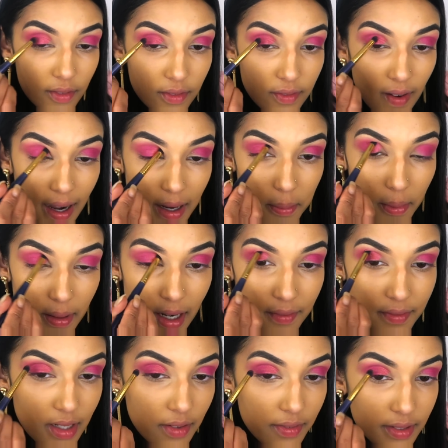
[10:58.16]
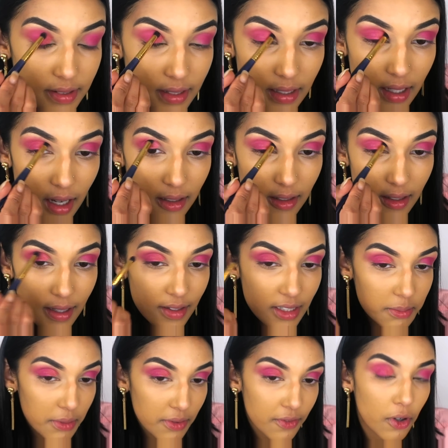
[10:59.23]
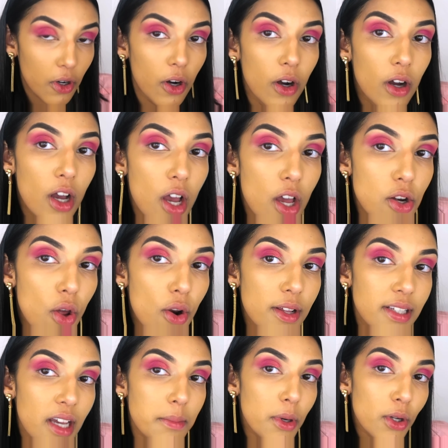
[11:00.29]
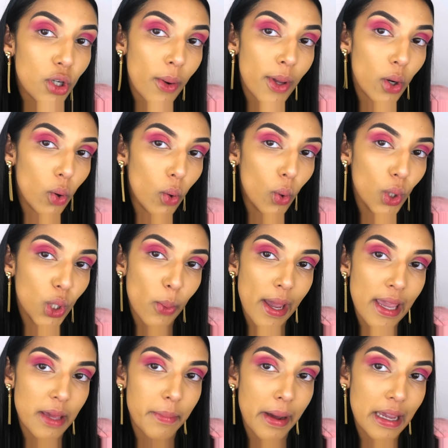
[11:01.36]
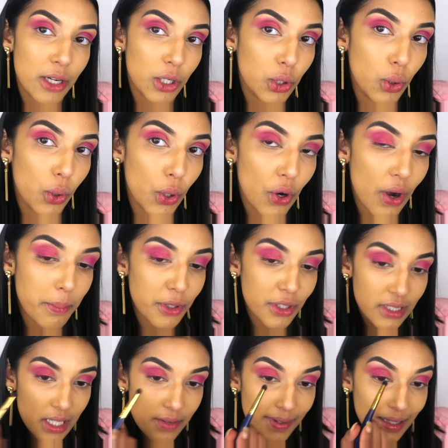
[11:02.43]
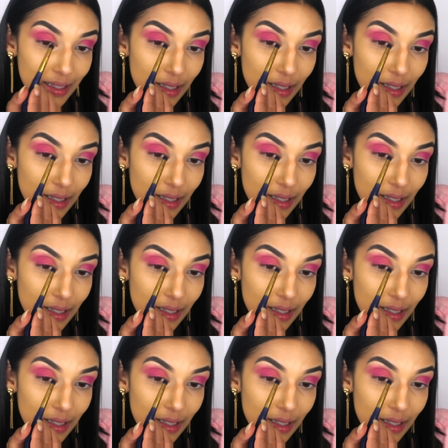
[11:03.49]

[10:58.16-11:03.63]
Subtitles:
vibrant. I've never seen color like this before. Notice how I'm not going all the way in my inner corner. I'm just leaving